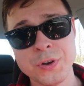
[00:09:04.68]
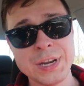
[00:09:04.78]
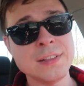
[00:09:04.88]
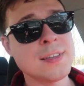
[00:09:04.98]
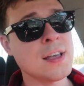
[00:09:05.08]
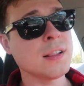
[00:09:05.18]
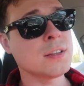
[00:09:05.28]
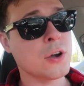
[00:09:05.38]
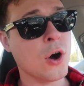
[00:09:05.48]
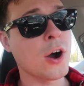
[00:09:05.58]

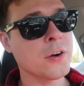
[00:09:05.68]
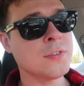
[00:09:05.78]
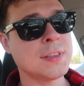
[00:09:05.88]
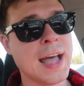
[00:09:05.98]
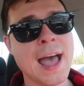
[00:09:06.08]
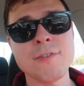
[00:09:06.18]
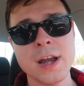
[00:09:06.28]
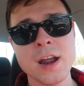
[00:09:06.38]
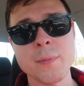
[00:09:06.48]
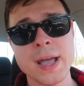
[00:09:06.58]
detailed cars that have an
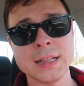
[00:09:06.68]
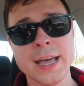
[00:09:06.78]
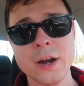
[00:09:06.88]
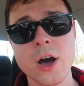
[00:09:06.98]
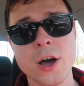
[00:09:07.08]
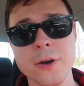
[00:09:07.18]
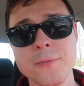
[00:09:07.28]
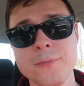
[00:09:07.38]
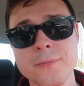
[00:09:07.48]
airbag light on.